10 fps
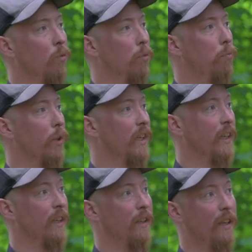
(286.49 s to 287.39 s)
will bring
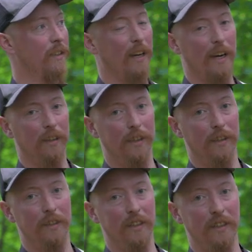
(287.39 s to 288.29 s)
in and dial in
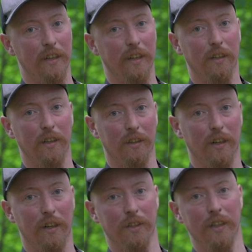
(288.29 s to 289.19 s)
the detail and
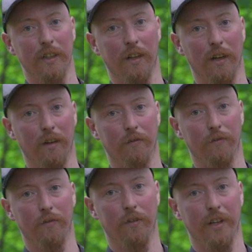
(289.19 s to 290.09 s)
clarity
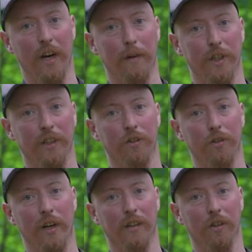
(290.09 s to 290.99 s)
of the object you're
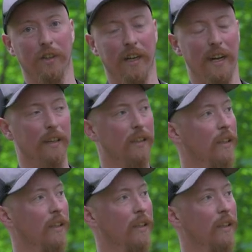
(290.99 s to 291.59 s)
trying to look at.